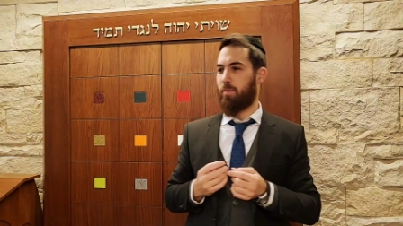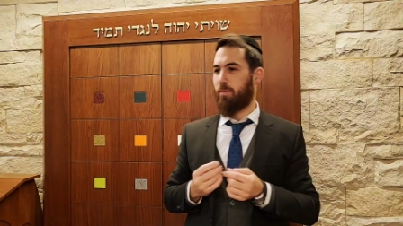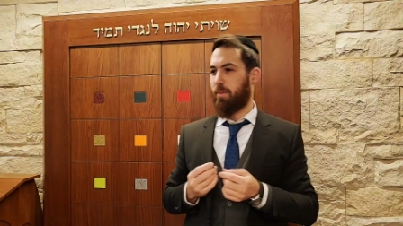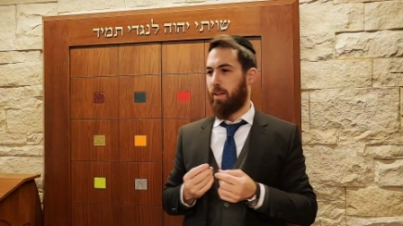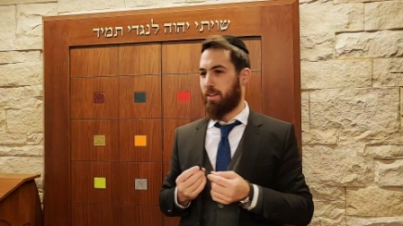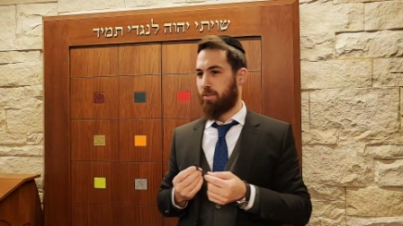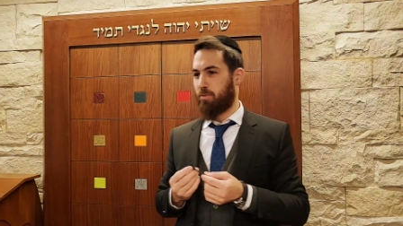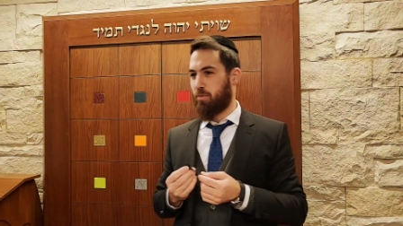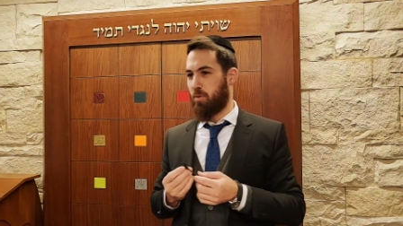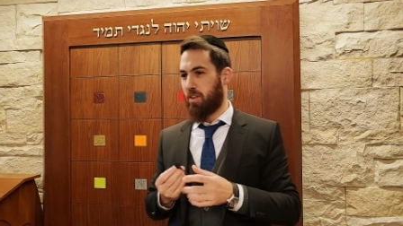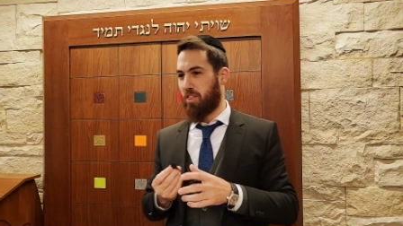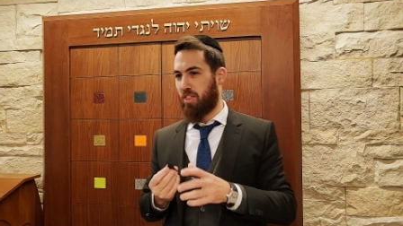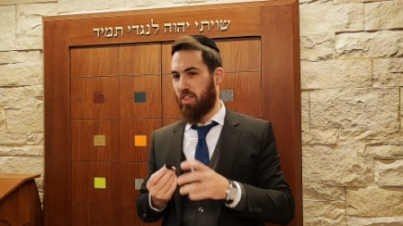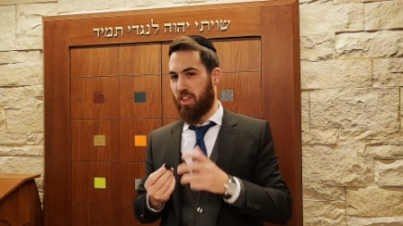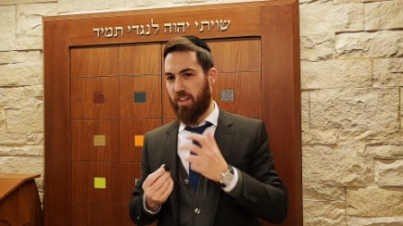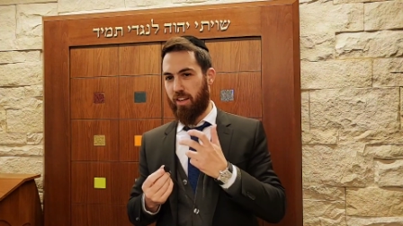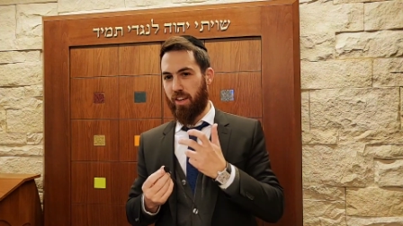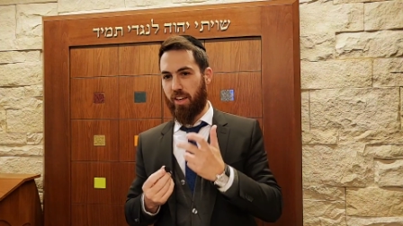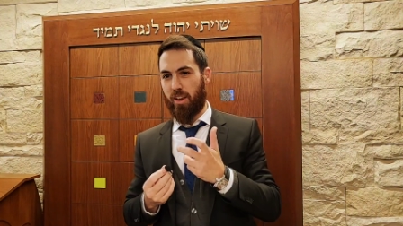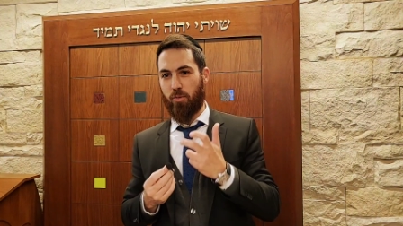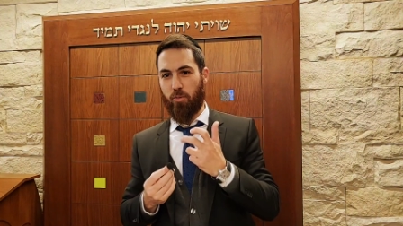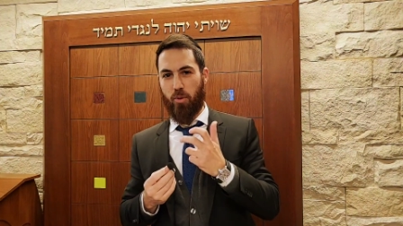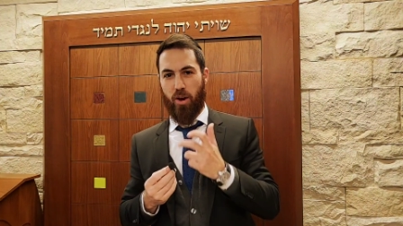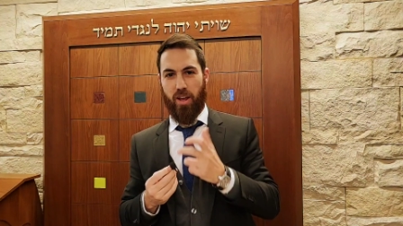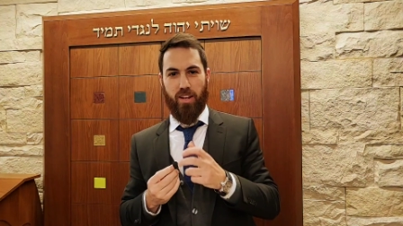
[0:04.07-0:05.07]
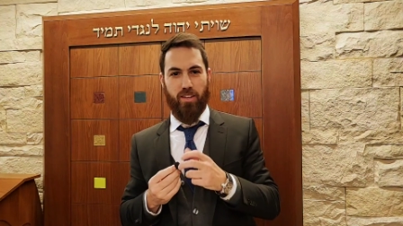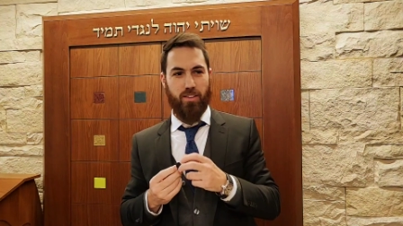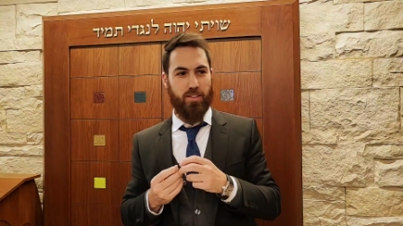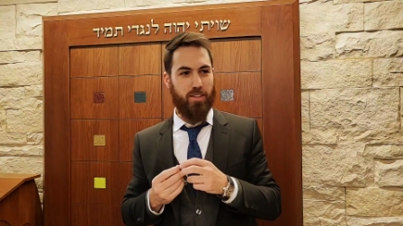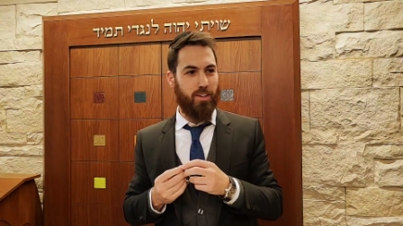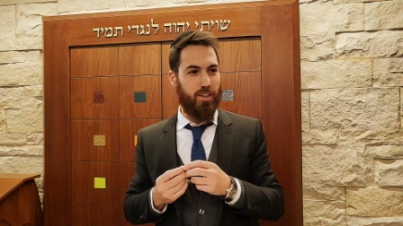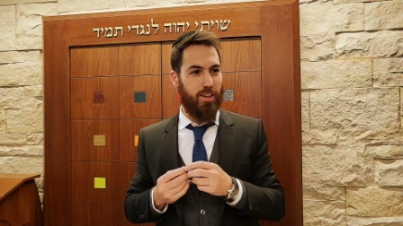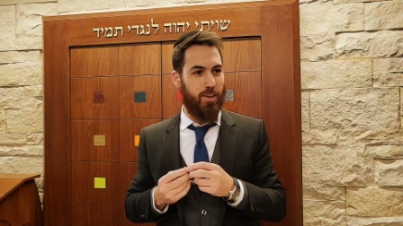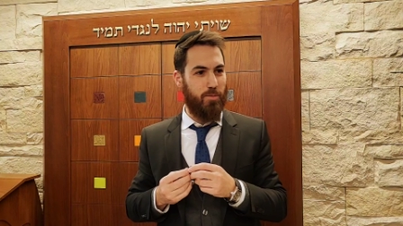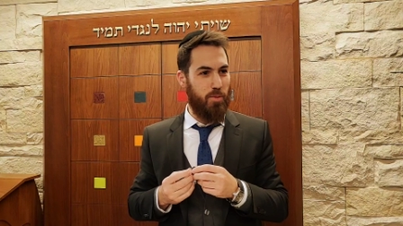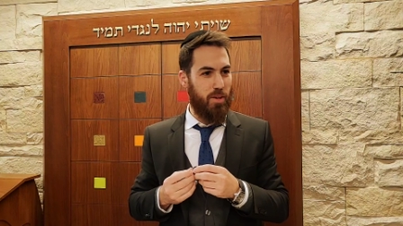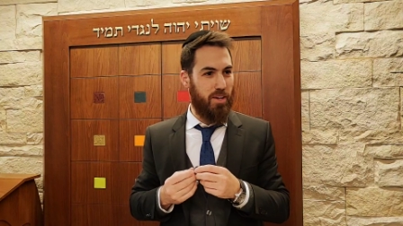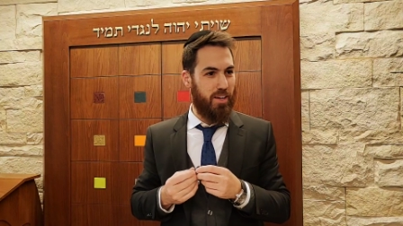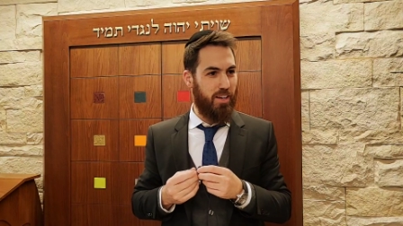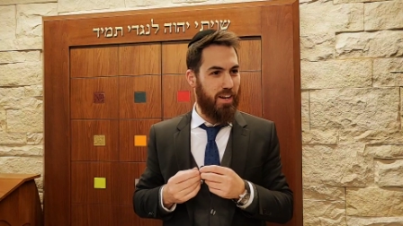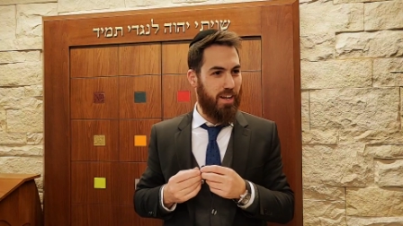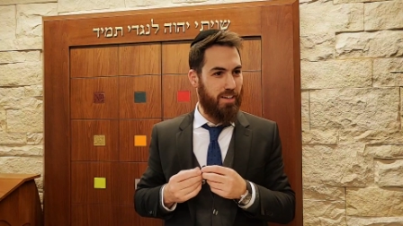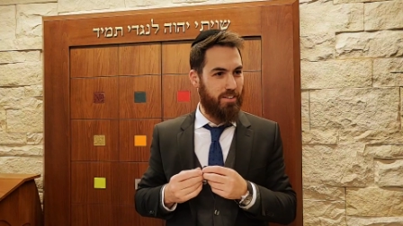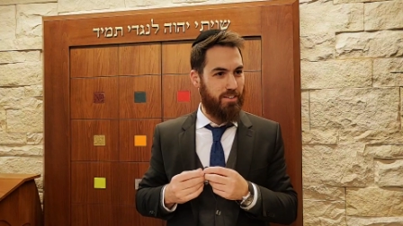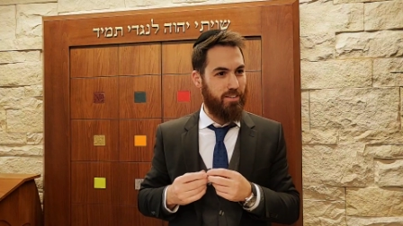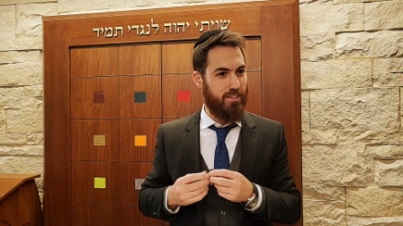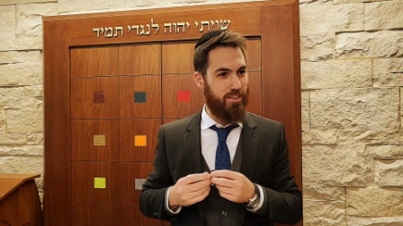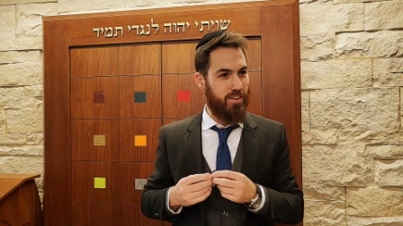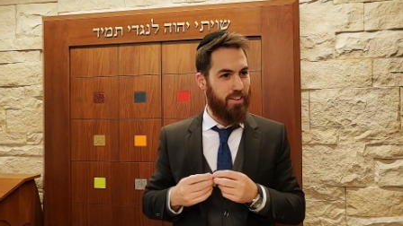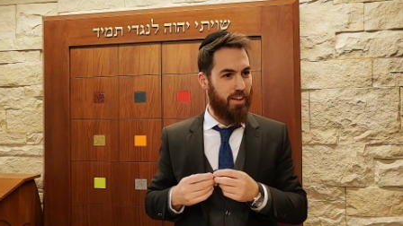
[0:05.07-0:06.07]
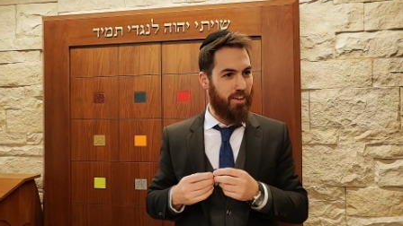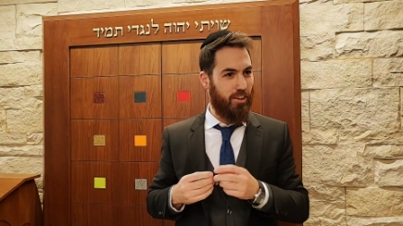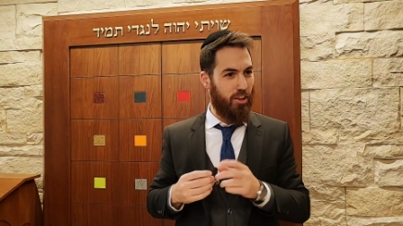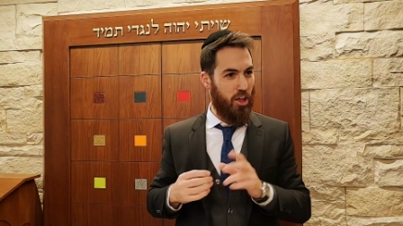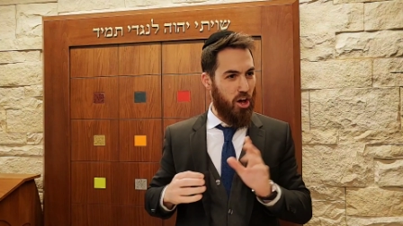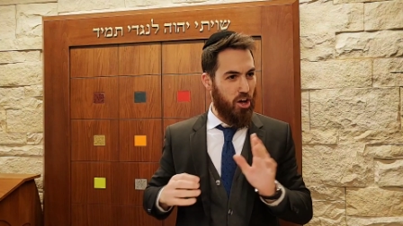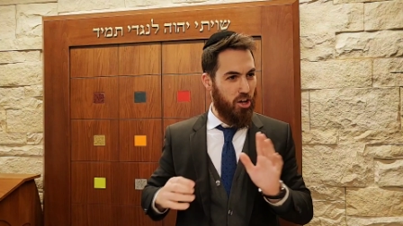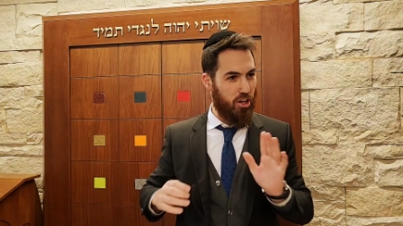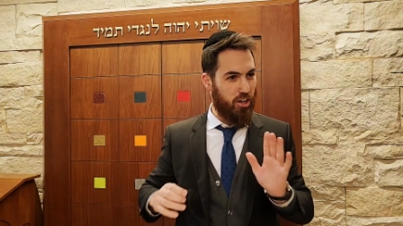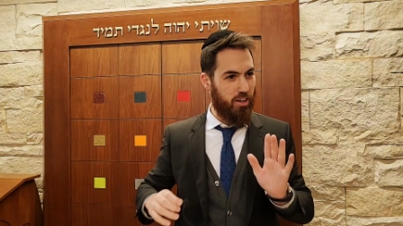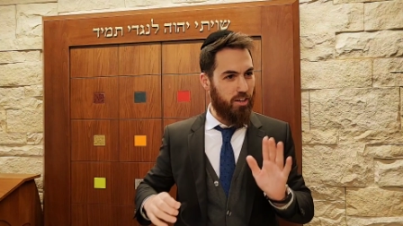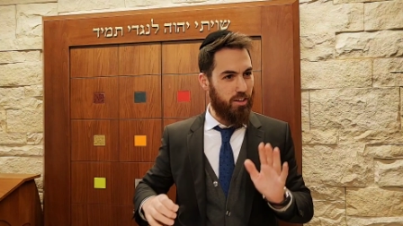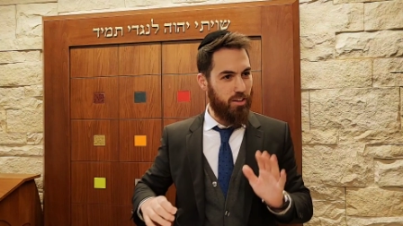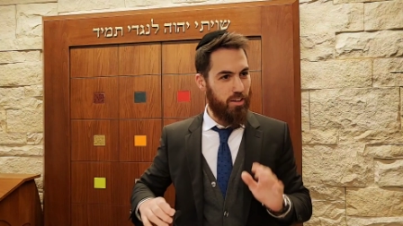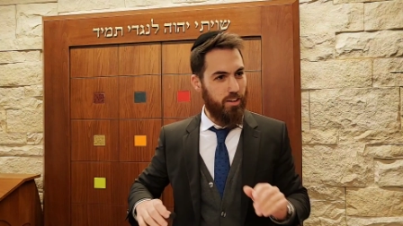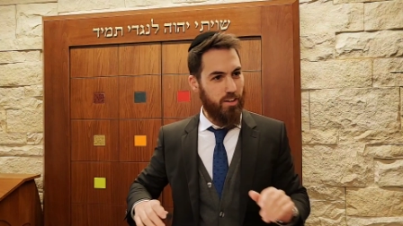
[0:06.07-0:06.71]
last week thinking, "Wait, is it going to be connected to the halacha?"